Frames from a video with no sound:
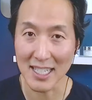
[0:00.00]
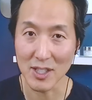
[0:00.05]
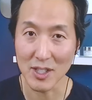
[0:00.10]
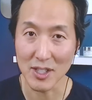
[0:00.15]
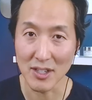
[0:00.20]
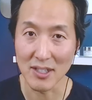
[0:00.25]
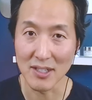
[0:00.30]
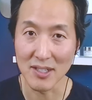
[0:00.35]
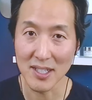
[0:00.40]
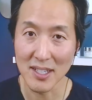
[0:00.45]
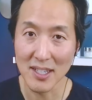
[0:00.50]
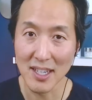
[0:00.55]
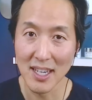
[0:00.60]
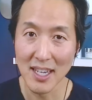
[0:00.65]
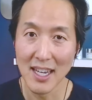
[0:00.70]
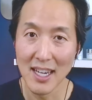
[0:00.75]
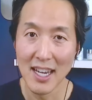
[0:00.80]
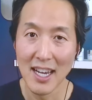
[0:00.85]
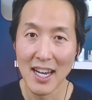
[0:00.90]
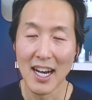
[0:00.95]
cancers,
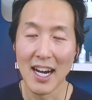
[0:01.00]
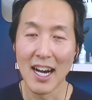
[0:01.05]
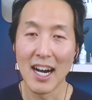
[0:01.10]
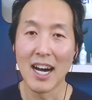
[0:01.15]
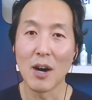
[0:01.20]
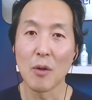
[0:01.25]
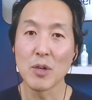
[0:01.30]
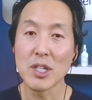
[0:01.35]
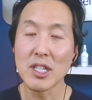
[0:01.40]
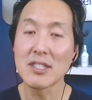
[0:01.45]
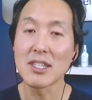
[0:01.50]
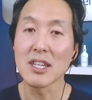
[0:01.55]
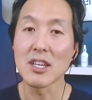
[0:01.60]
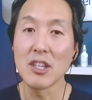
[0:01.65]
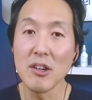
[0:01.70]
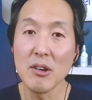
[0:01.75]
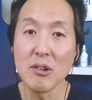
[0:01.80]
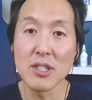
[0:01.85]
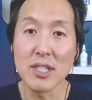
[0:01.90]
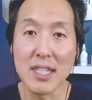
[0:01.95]
uh, which is a
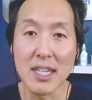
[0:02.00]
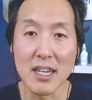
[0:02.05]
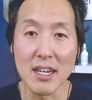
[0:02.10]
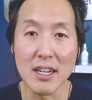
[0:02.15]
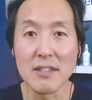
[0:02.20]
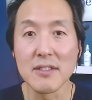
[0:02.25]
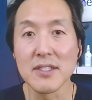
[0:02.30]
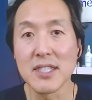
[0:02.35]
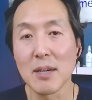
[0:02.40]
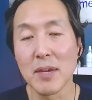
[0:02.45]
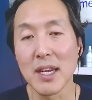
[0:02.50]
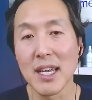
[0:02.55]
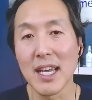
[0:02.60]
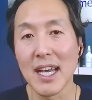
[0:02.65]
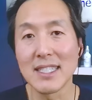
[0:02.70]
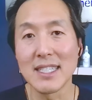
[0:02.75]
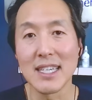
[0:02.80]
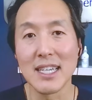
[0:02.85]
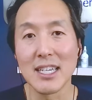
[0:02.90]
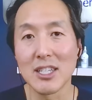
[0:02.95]
huge deal. If somebody
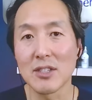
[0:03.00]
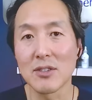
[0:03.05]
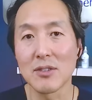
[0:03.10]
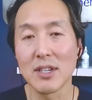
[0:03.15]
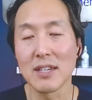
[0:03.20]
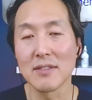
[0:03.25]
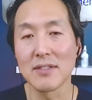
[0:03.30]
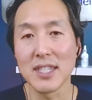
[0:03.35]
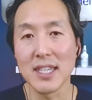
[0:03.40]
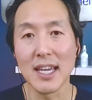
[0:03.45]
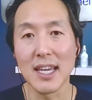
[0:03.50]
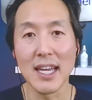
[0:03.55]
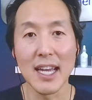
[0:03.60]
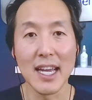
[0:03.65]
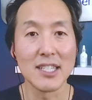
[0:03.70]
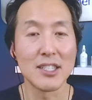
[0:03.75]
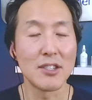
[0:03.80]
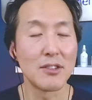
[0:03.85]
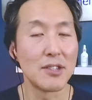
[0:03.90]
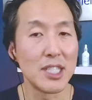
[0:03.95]
has a history of skin
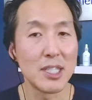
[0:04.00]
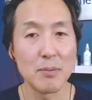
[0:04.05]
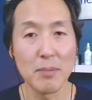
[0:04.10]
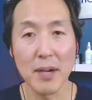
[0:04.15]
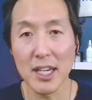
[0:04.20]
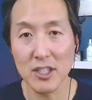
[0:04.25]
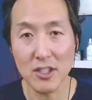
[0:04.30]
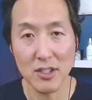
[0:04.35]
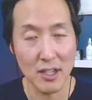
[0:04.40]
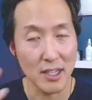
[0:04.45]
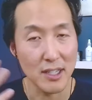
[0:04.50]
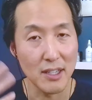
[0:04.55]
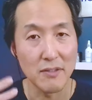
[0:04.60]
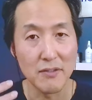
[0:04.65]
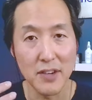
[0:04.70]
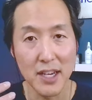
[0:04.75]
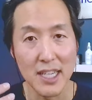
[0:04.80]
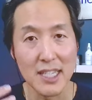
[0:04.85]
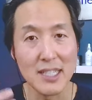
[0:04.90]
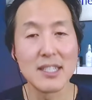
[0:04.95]
cancer, especially on the
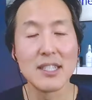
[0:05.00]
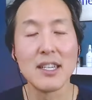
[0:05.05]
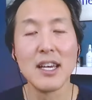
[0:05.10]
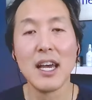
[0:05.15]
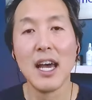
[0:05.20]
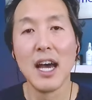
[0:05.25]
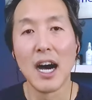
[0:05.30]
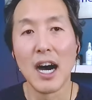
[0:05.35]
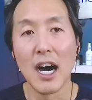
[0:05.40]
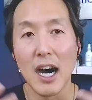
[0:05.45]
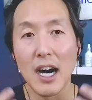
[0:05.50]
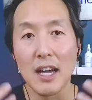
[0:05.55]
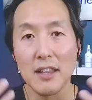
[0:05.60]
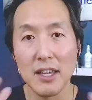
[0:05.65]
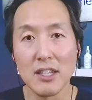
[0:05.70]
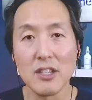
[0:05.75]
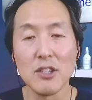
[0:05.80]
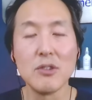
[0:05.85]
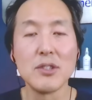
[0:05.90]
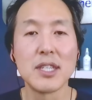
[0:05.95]
face, uh,
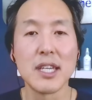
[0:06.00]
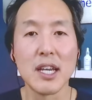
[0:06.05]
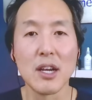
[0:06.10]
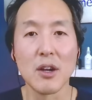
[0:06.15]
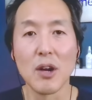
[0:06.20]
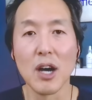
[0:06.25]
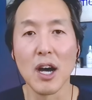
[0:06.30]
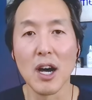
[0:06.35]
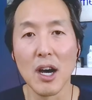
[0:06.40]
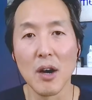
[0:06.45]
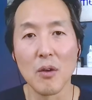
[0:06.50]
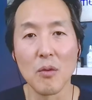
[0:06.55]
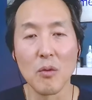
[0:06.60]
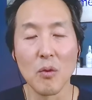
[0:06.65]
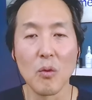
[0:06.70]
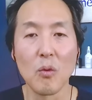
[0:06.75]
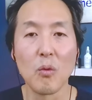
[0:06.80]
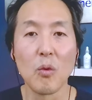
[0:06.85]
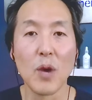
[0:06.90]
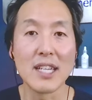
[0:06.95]
then using a,
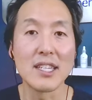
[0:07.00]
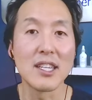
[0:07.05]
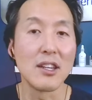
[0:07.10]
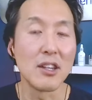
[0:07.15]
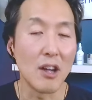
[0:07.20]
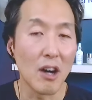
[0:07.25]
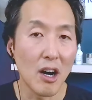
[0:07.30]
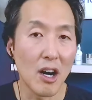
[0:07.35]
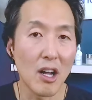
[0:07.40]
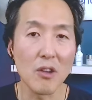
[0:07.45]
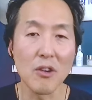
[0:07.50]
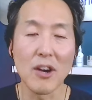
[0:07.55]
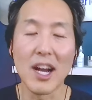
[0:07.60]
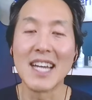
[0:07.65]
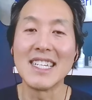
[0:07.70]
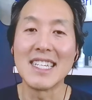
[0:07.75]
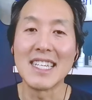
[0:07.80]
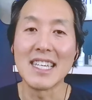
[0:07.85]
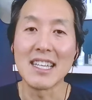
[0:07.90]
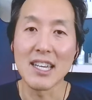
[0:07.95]
a, retinol or
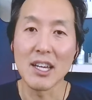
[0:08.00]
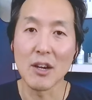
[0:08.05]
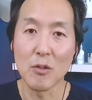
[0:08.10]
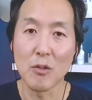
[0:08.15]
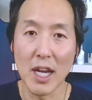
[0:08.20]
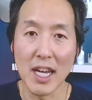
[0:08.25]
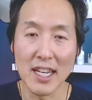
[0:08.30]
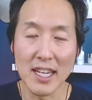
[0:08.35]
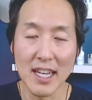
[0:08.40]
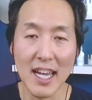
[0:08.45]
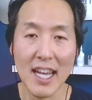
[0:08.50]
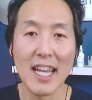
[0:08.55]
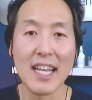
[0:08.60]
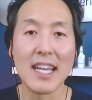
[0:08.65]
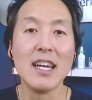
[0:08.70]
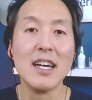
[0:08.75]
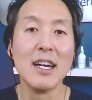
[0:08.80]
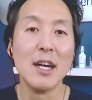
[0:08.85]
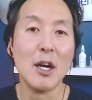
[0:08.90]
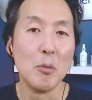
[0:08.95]
ideally a
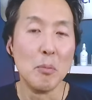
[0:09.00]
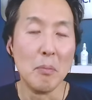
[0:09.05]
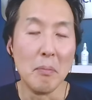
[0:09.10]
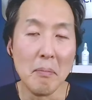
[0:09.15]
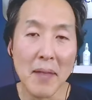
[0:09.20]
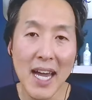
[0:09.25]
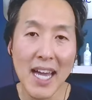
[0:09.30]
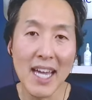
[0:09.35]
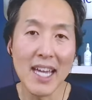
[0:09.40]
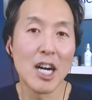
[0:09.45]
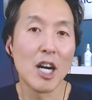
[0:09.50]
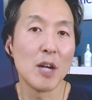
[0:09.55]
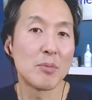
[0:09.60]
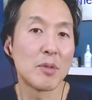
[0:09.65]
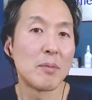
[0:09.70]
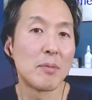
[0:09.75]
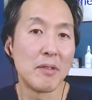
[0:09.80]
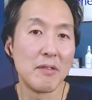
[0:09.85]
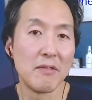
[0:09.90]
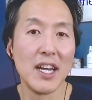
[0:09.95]
retin-A may
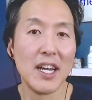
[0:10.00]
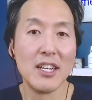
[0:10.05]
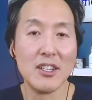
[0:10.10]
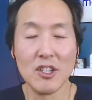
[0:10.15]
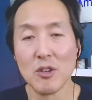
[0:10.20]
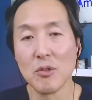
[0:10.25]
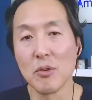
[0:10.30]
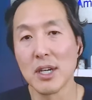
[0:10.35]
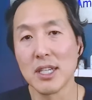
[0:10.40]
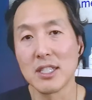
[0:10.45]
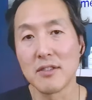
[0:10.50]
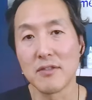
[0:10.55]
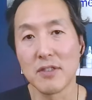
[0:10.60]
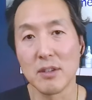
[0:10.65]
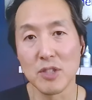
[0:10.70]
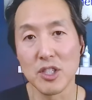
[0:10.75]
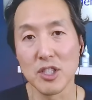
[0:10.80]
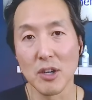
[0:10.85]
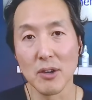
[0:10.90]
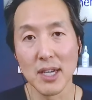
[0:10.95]
help to prevent new ones
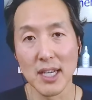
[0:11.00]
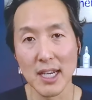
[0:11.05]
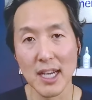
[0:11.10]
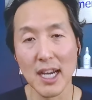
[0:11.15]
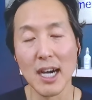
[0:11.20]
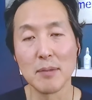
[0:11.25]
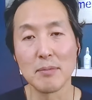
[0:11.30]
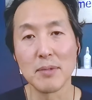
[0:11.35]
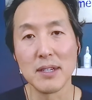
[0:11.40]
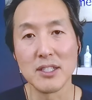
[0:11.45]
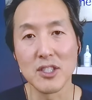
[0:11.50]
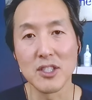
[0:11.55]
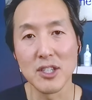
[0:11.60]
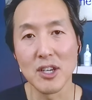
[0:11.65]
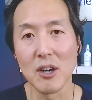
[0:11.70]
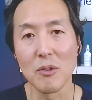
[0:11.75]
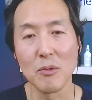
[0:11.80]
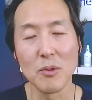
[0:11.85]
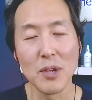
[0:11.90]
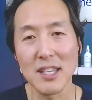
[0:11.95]
from showing up. And
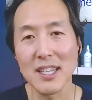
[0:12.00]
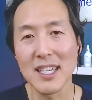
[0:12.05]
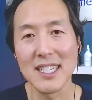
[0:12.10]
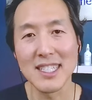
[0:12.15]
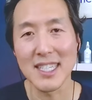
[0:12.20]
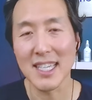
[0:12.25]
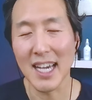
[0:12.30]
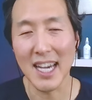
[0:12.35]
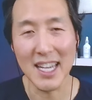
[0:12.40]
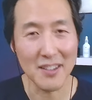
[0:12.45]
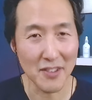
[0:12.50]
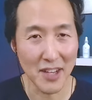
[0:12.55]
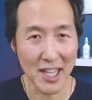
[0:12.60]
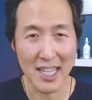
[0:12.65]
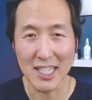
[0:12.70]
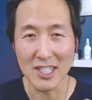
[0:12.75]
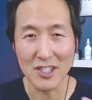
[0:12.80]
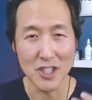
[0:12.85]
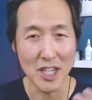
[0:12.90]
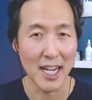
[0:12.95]
so really, it's kind of
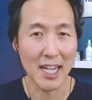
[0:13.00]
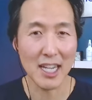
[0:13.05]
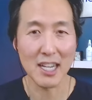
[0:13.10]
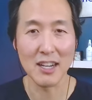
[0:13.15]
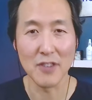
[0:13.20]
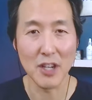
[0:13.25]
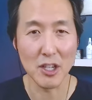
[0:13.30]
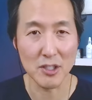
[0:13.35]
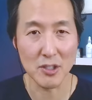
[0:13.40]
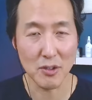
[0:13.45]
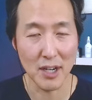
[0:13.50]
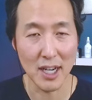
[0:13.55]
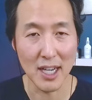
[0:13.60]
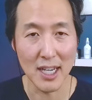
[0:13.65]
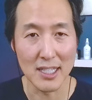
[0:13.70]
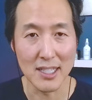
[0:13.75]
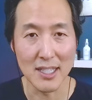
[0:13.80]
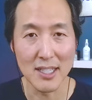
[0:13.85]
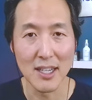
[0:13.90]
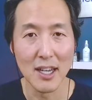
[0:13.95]
like a jack of all
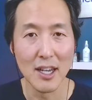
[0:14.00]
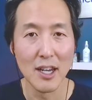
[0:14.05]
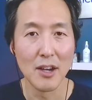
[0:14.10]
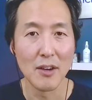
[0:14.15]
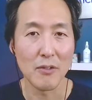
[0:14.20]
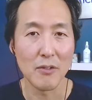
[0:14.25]
trades